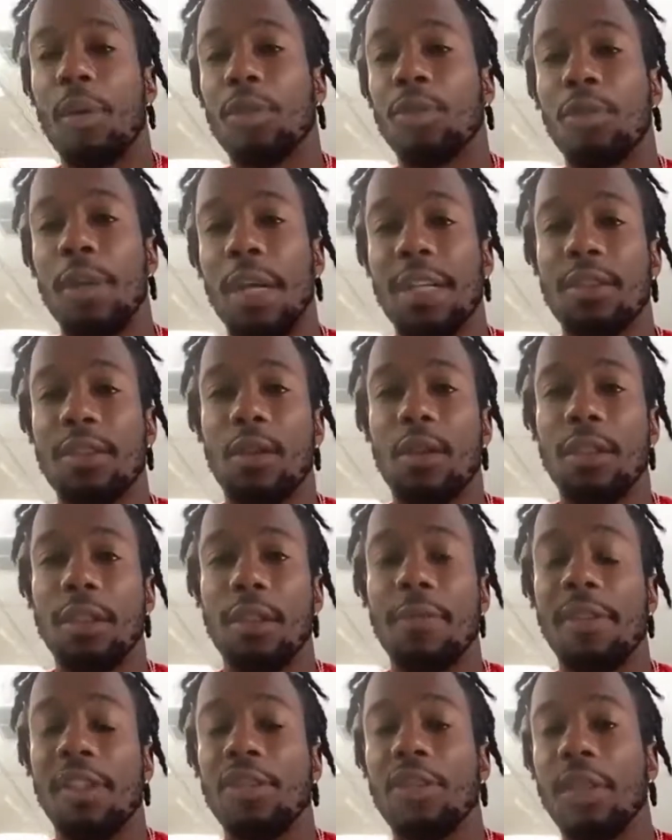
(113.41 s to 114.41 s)
and track, so
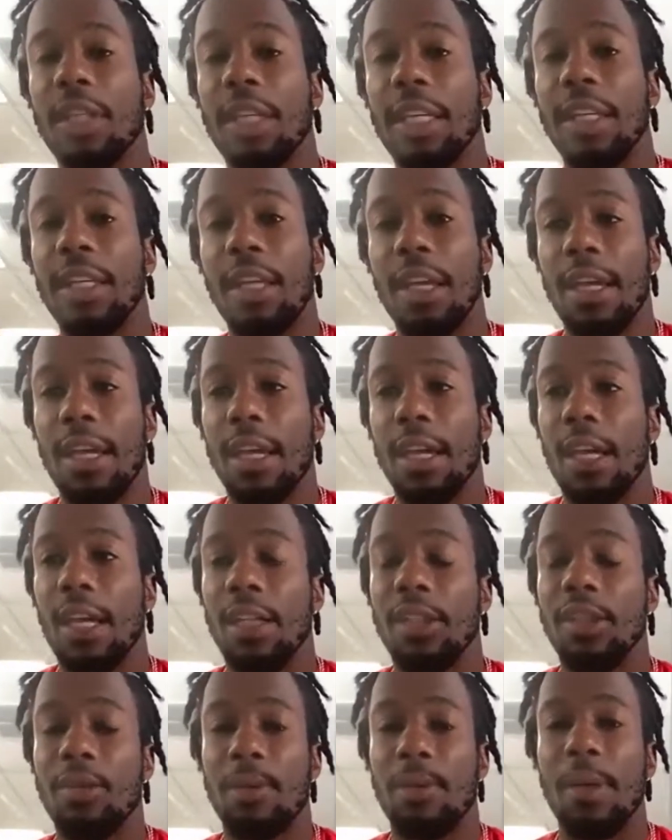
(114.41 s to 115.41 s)
individually,
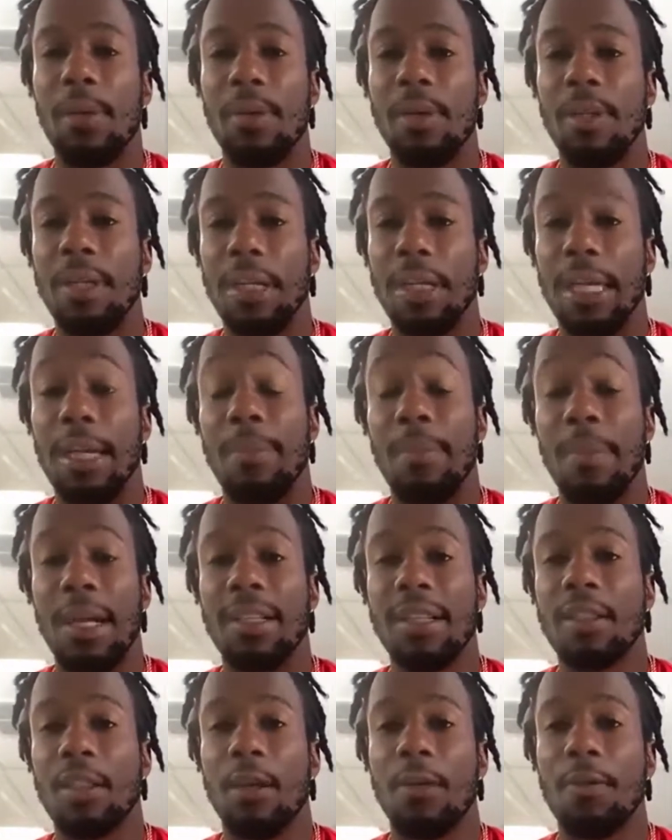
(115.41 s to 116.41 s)
to be able to get
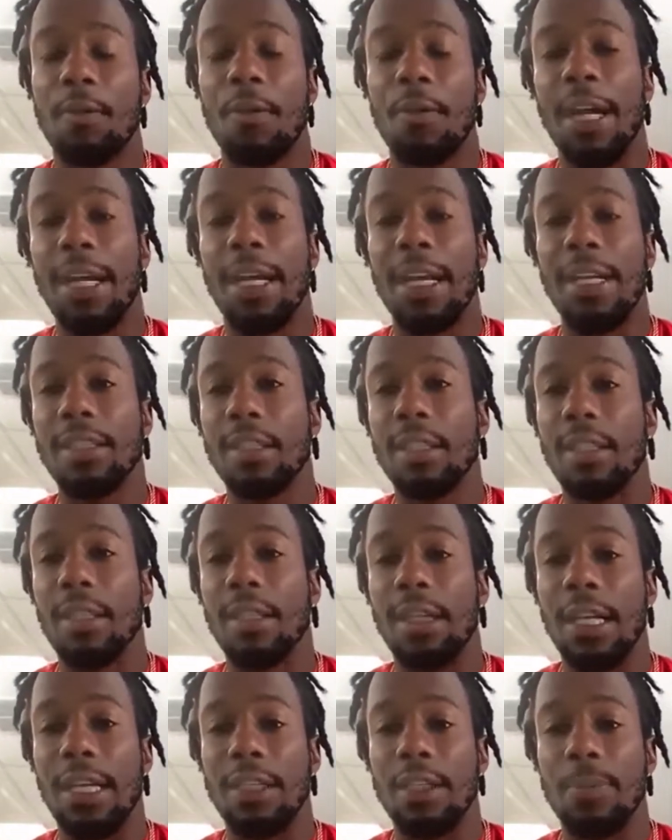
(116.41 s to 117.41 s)
myself right as
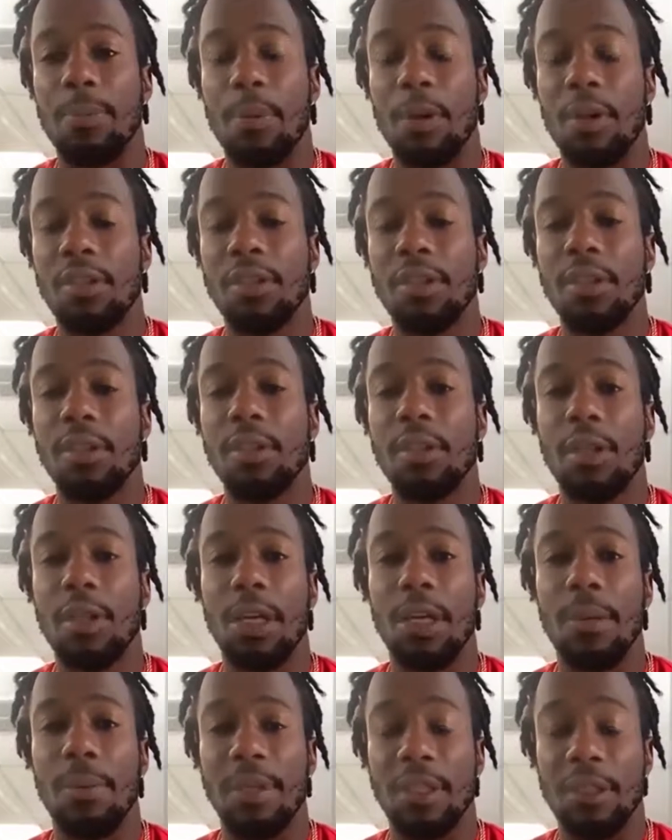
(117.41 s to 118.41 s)
a person
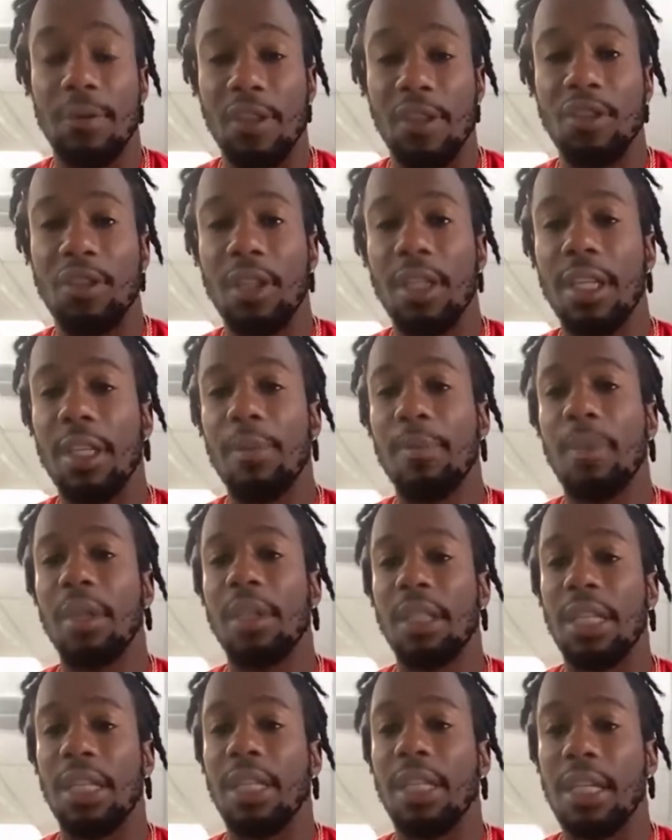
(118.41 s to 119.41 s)
individually, but
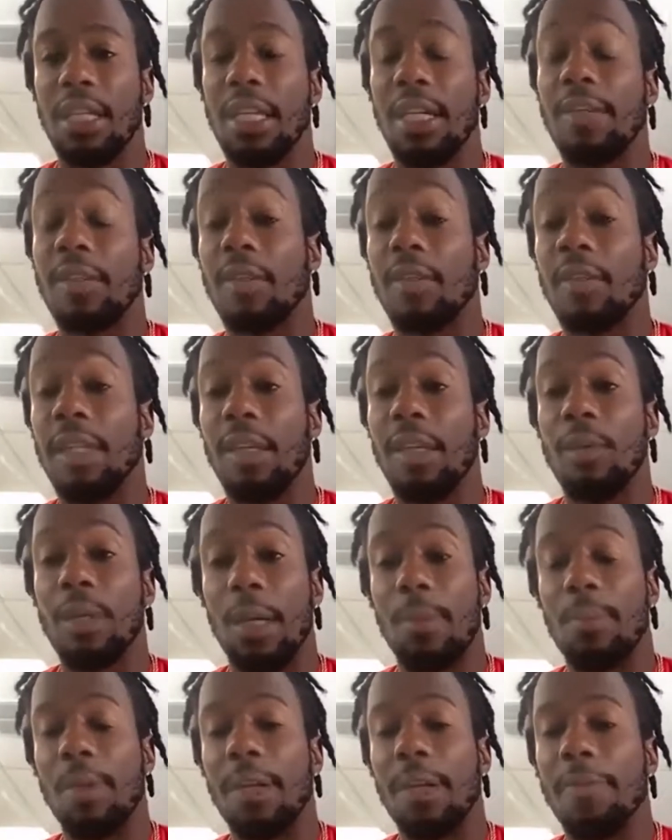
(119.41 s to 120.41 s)
then collectively when I
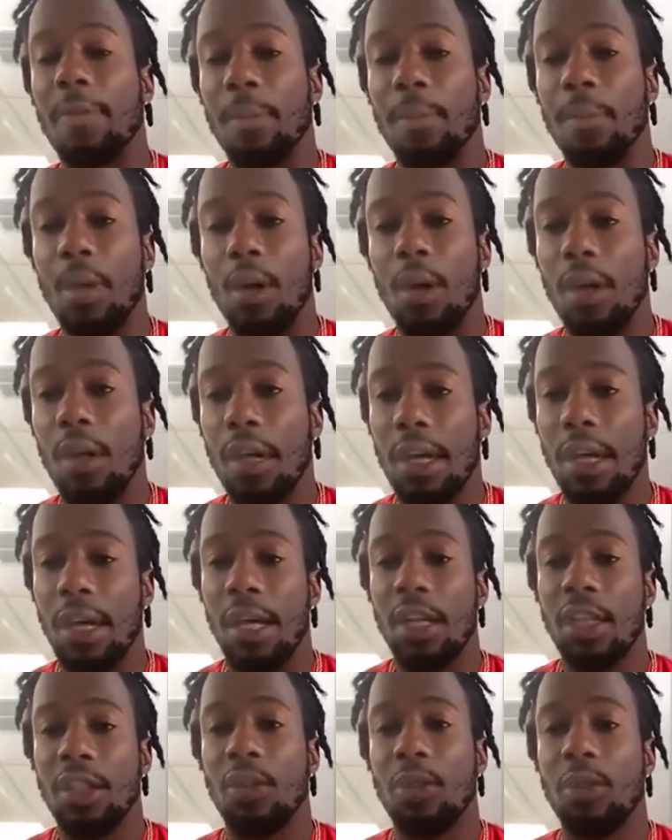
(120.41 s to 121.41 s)
play football,
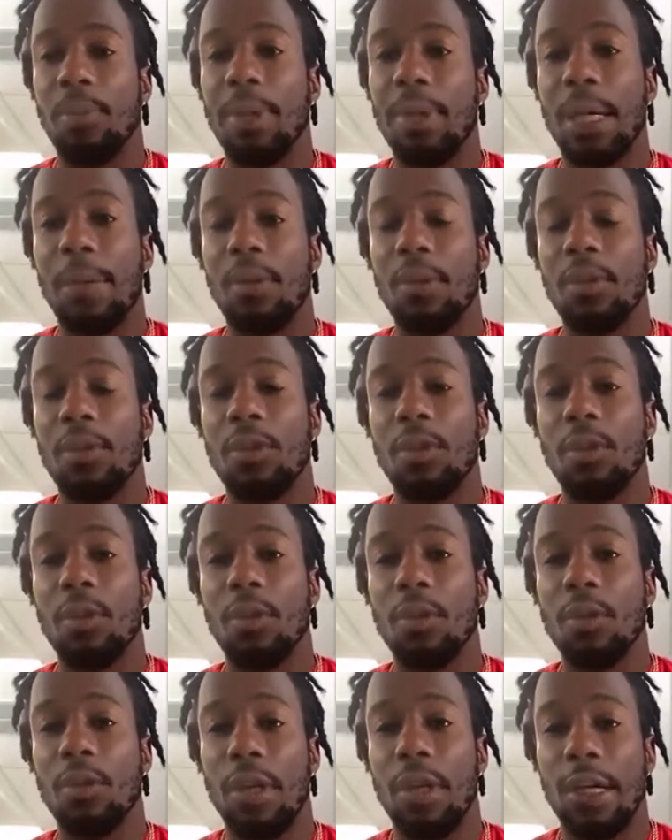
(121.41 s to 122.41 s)
to be able
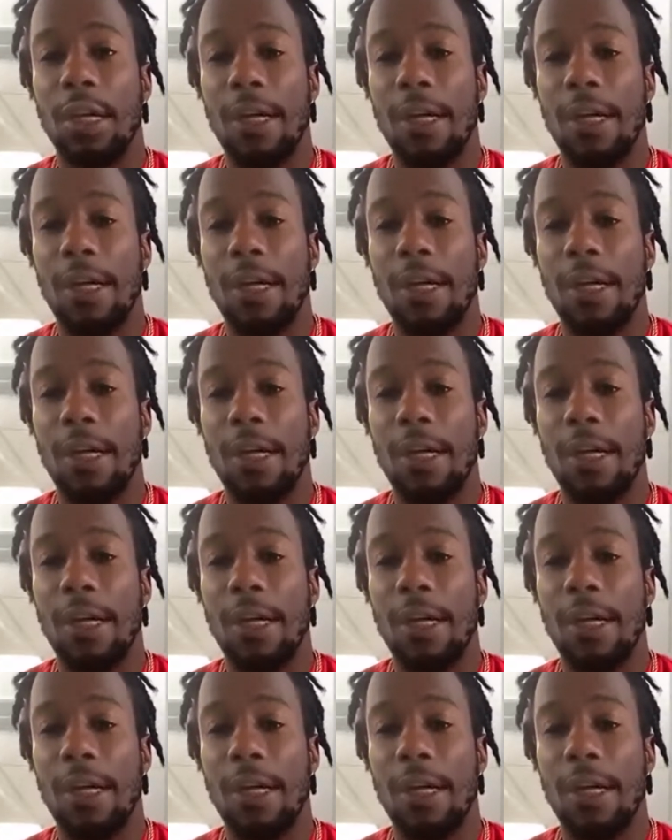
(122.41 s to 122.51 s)
to